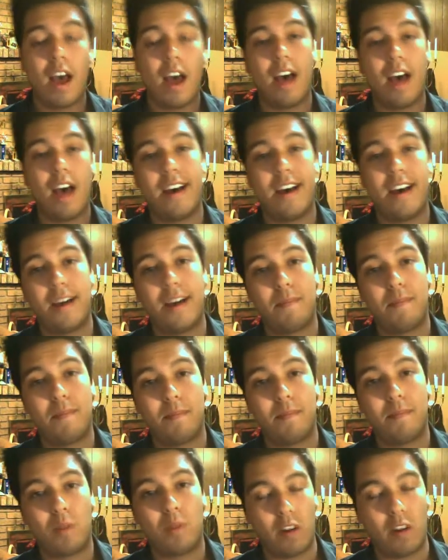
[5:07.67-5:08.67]

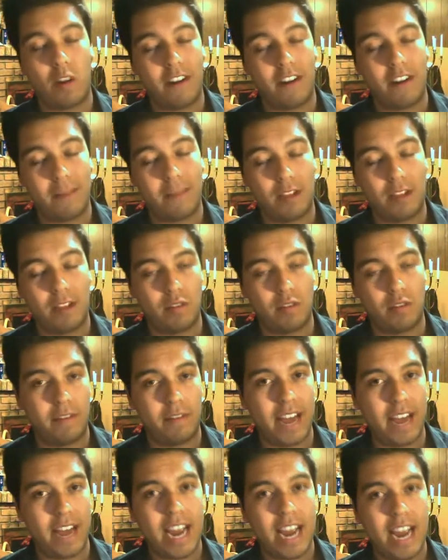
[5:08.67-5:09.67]
choreographed by Louis
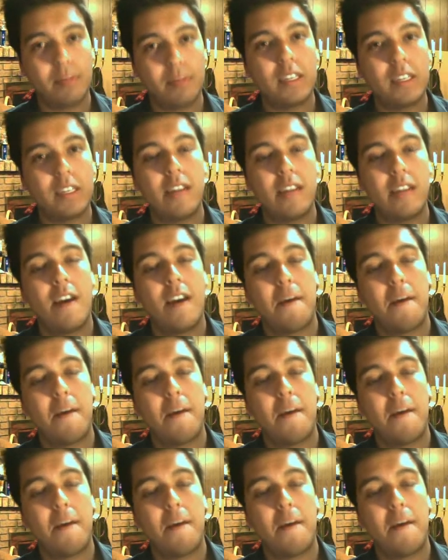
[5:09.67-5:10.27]
Van Amsel,